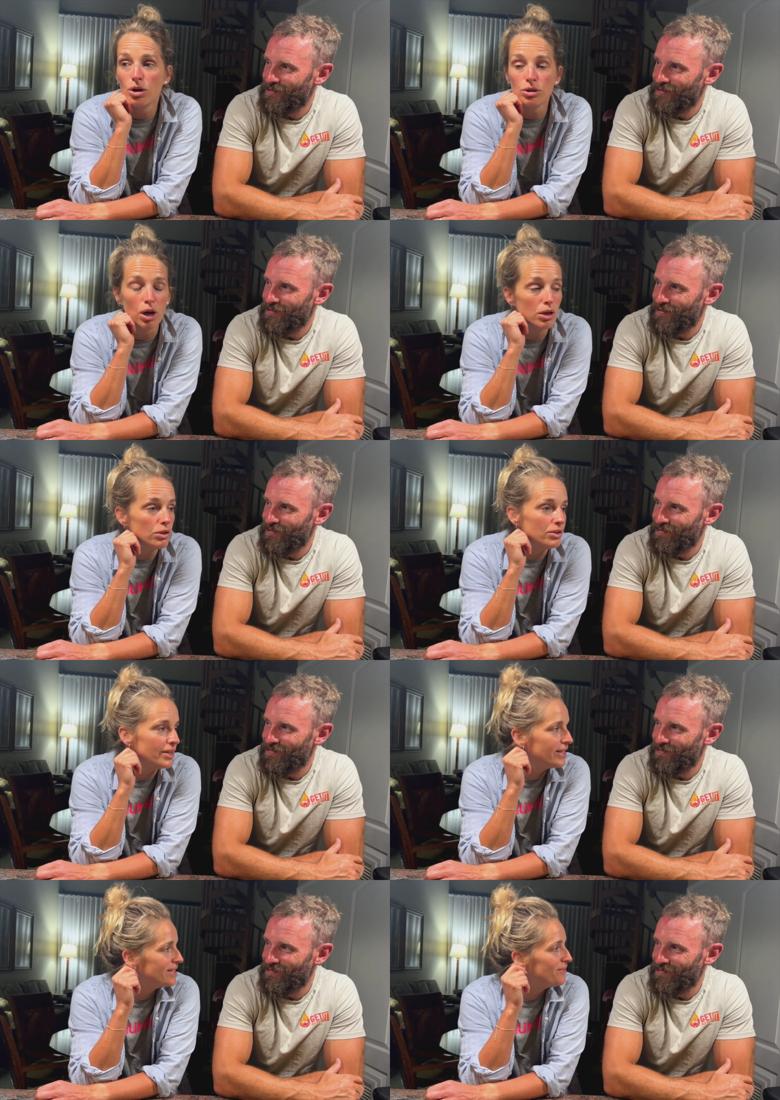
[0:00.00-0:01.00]
Speaker 1: hi guys,"
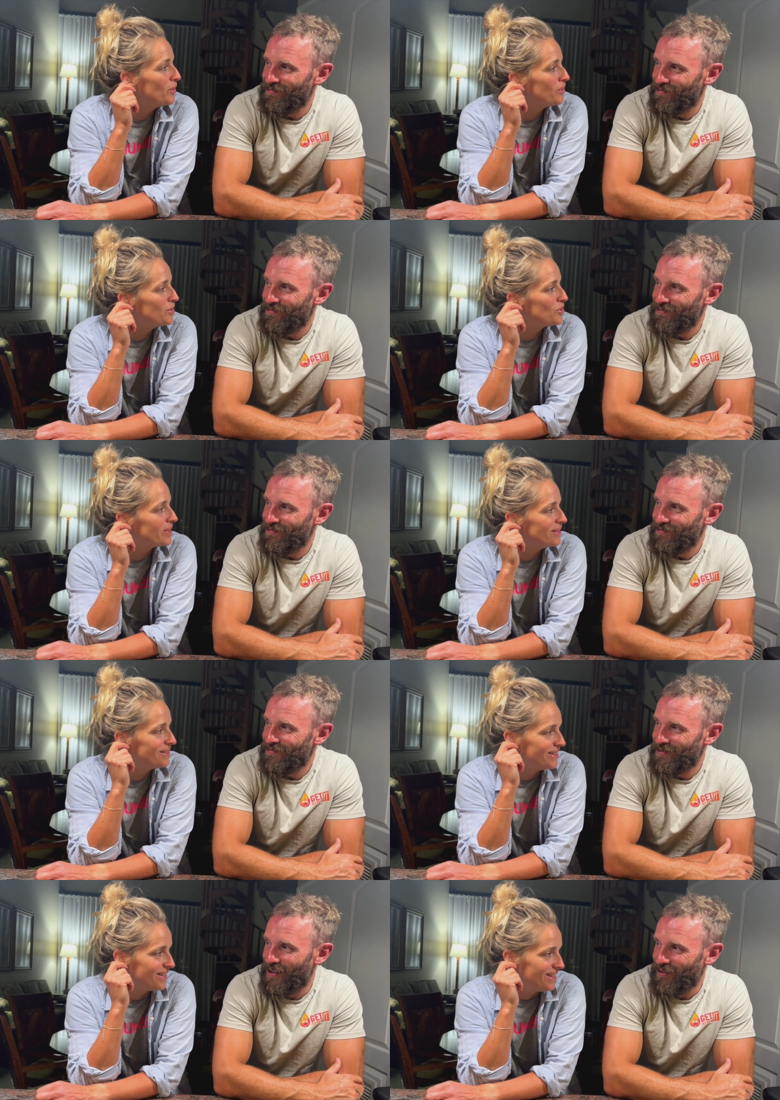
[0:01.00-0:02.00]
as if you're in the joint.
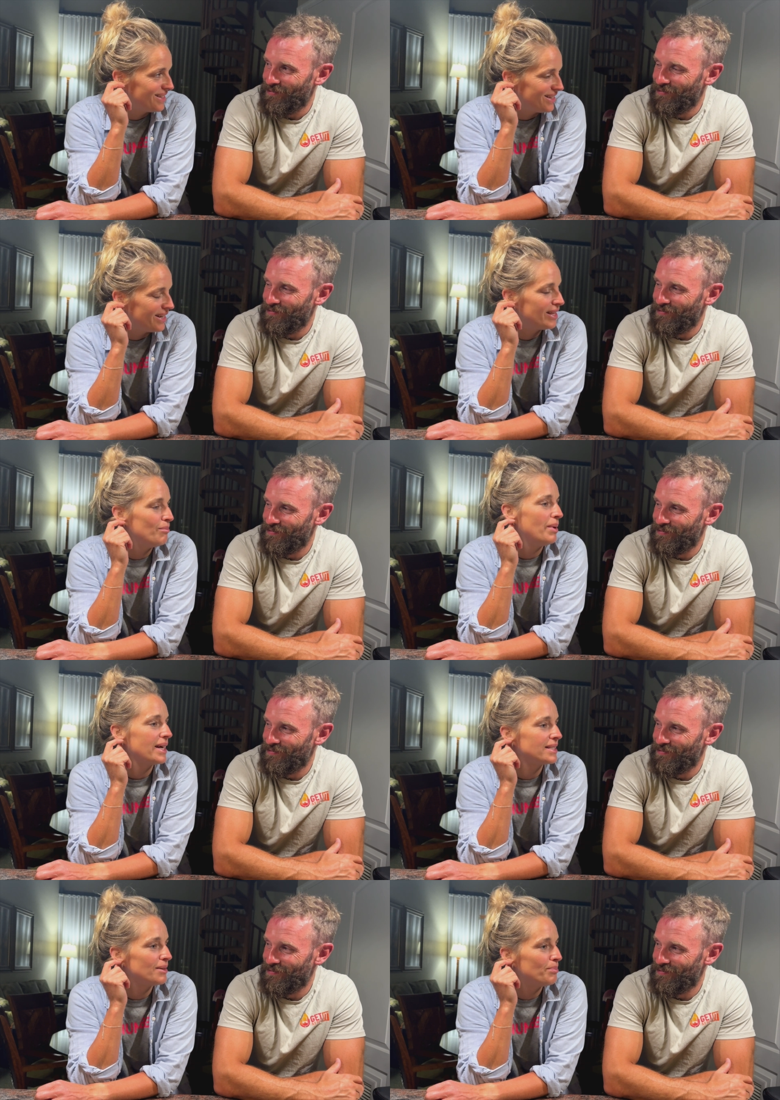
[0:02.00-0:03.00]
Yeah. And then
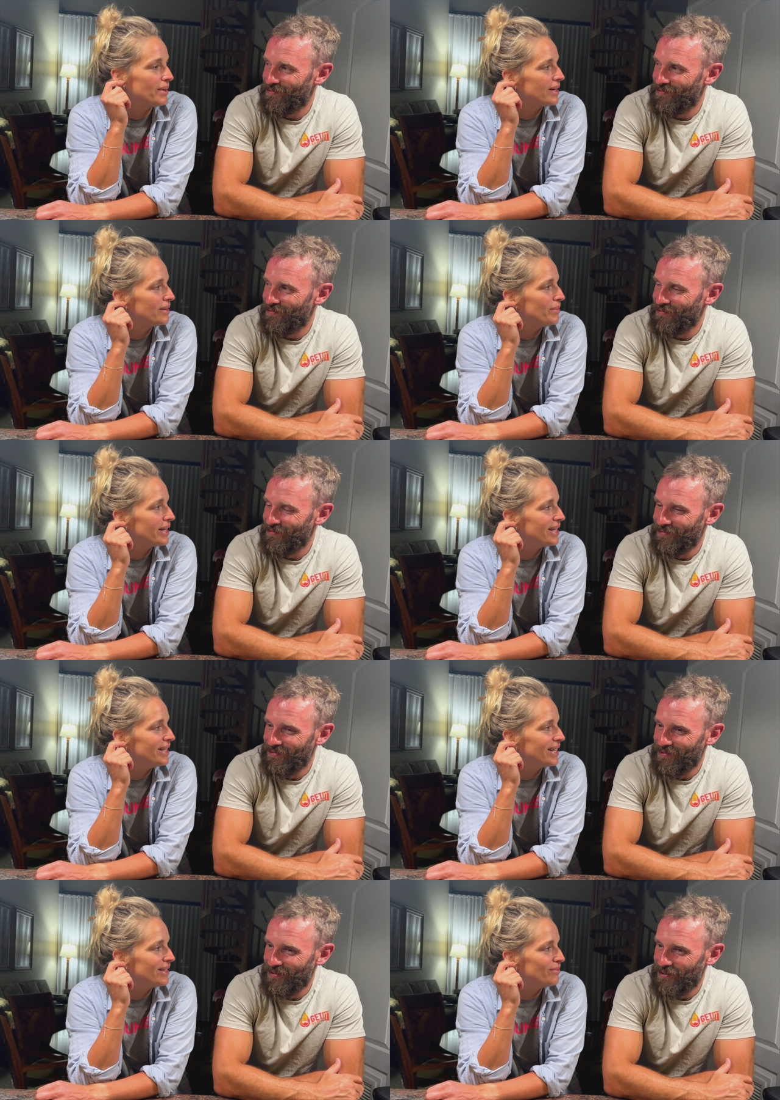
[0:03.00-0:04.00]
backed up back back in
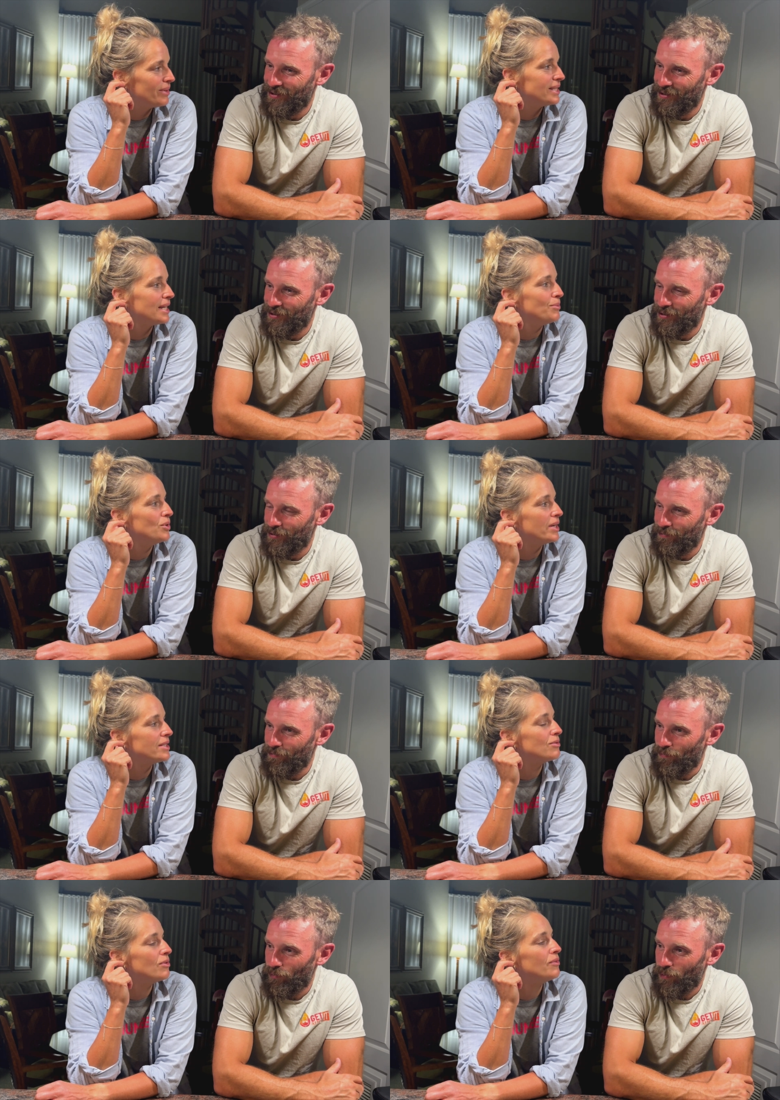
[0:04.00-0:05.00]
again. By the time you
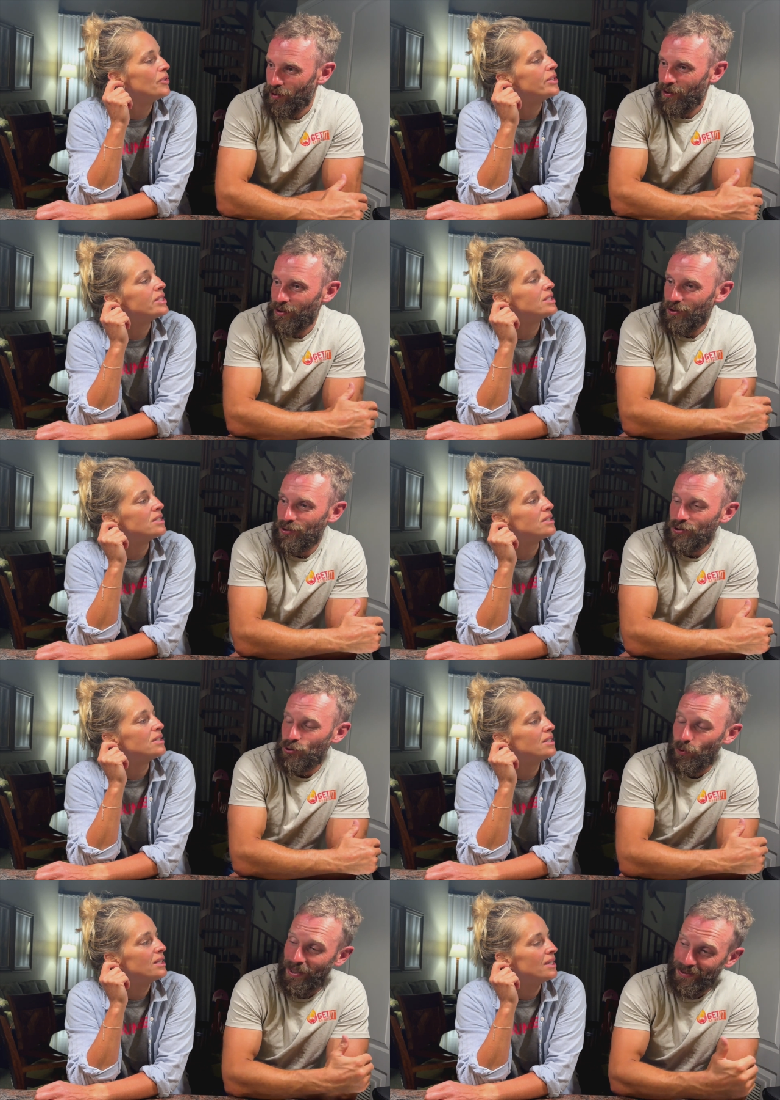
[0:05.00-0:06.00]
guys had reversed.
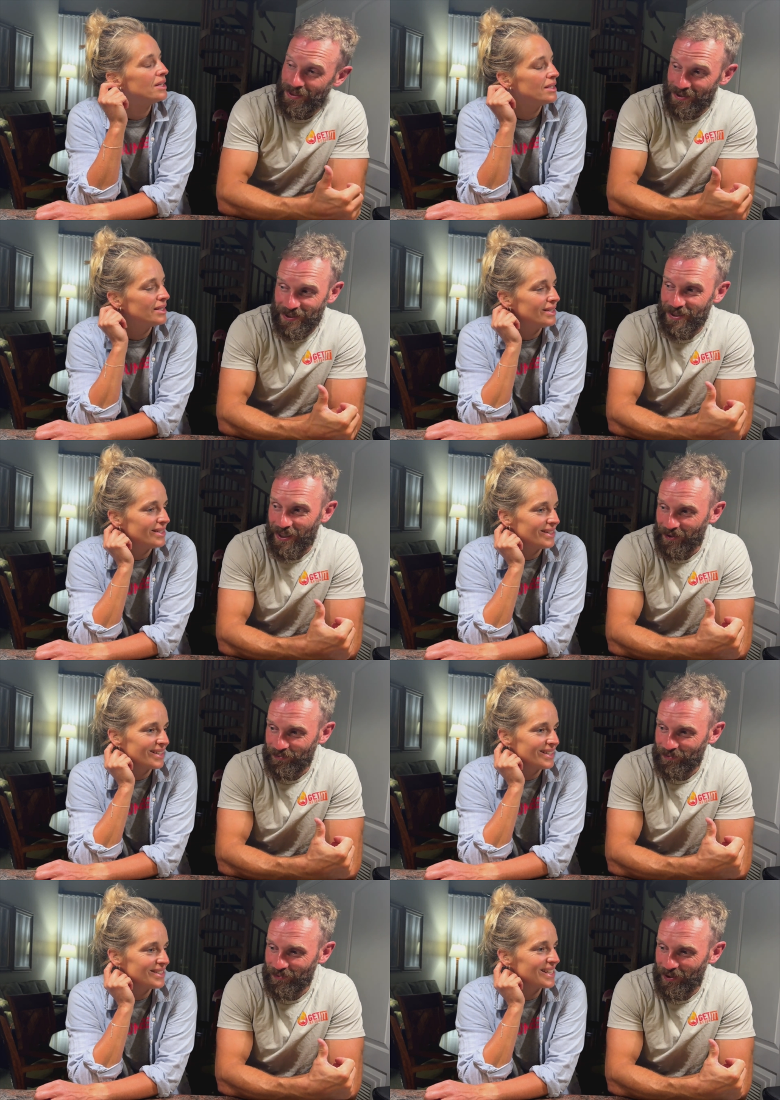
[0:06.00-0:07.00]
Speaker 2: So I didn't see that.
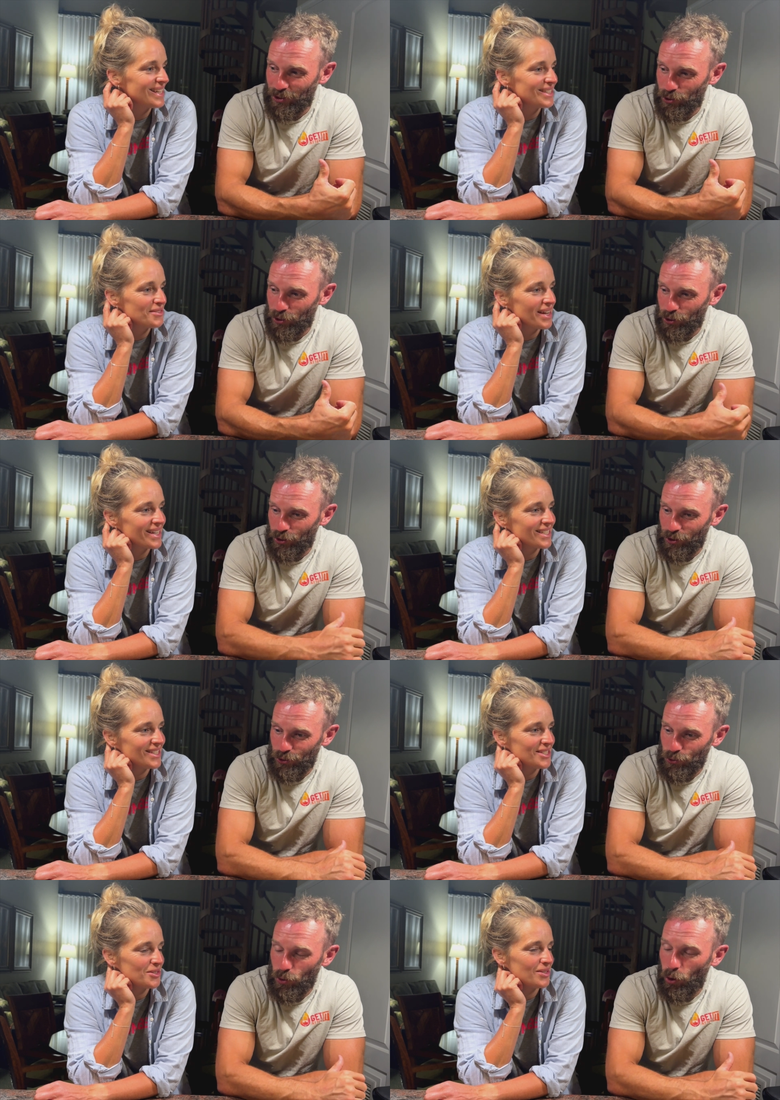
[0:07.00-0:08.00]
Speaker 1: It's the kids' reaction.
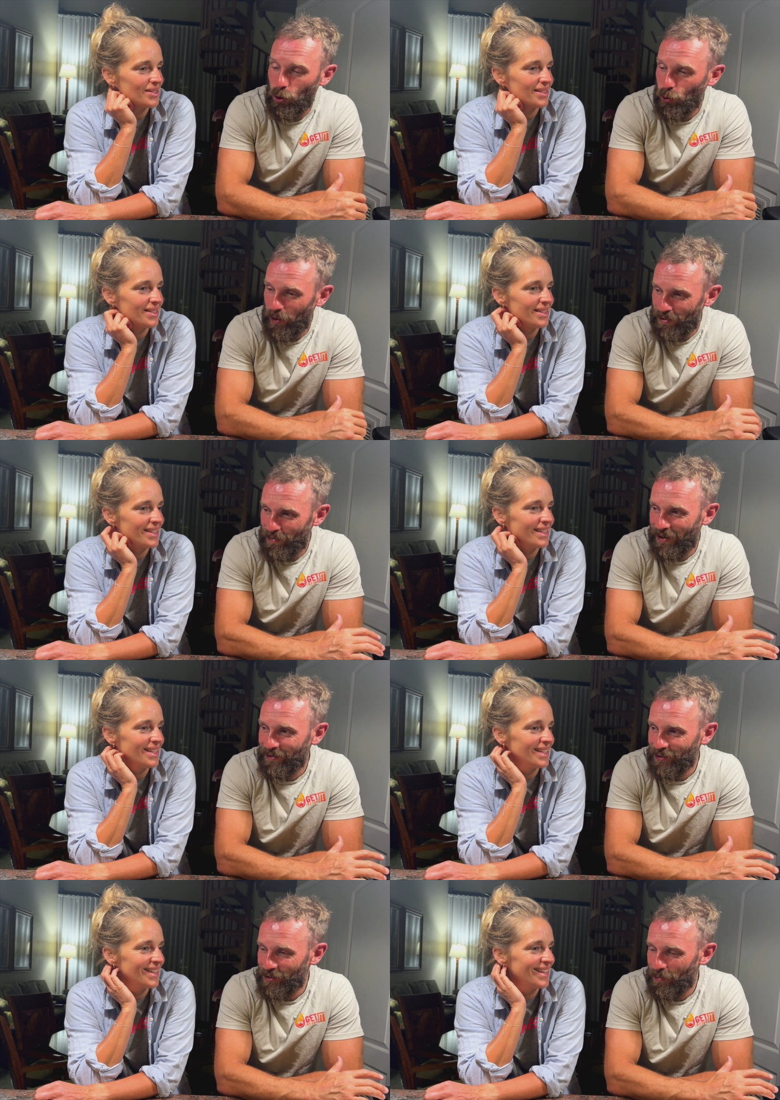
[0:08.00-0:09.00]
You
Speaker 2: all went
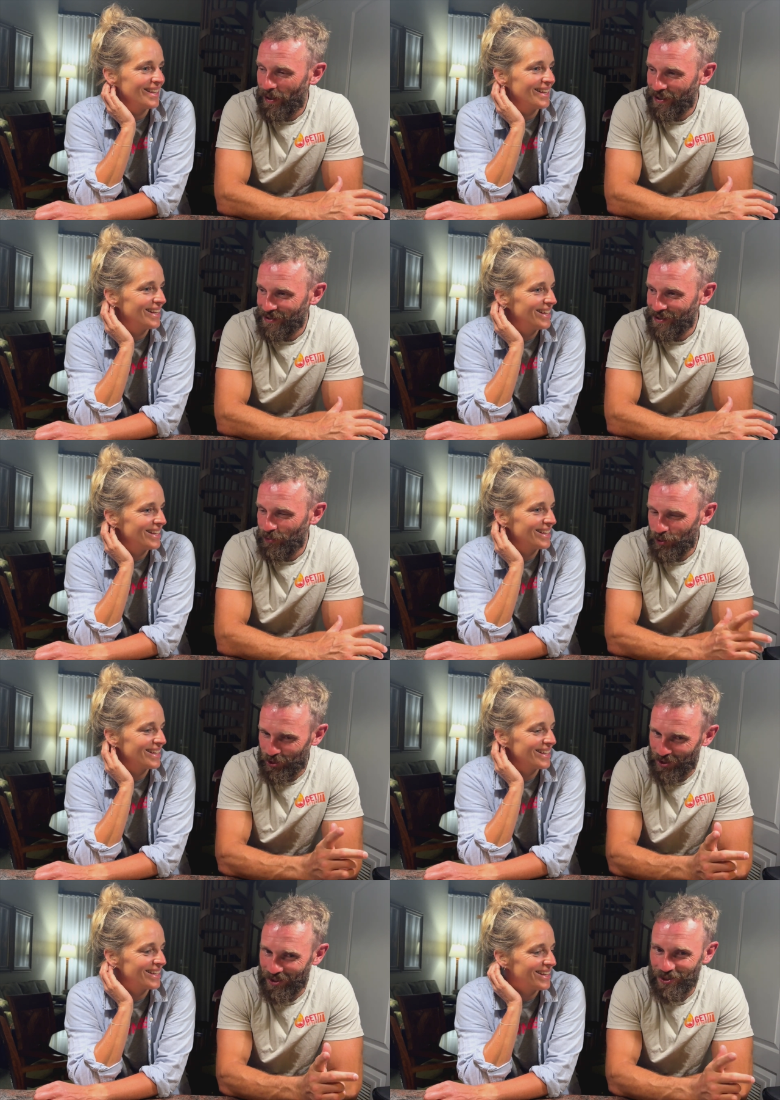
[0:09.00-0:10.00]
mental in the back seat,
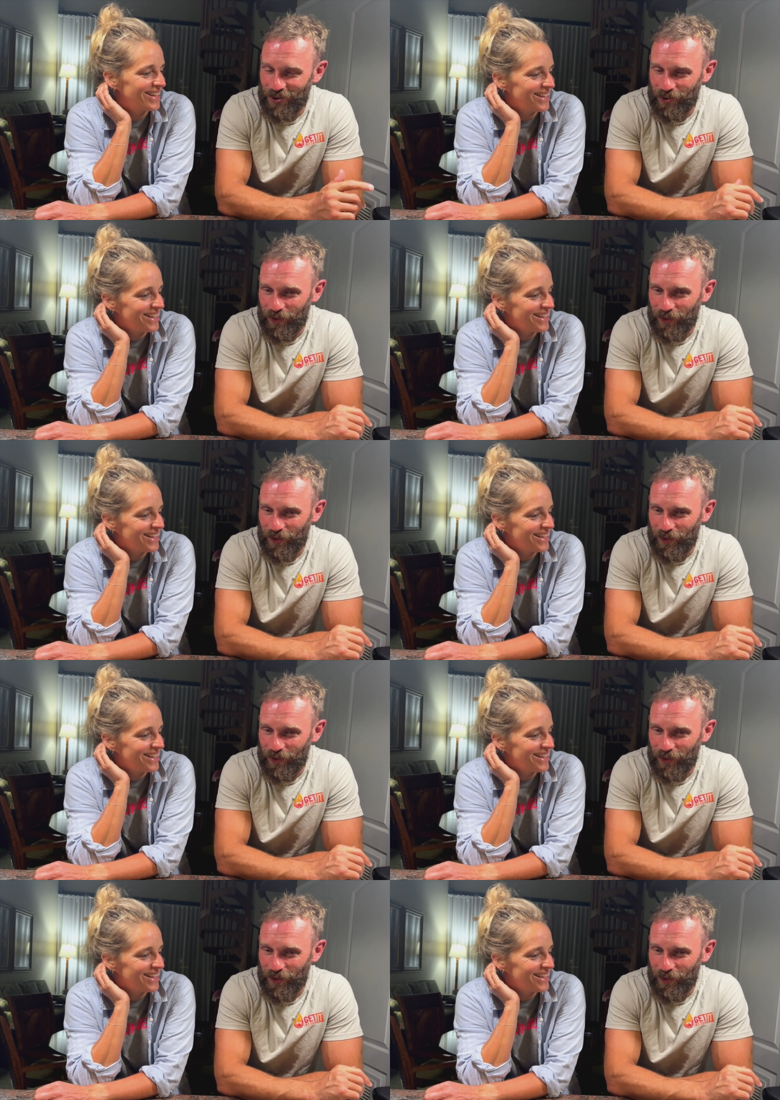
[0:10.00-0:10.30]
which you can hear in the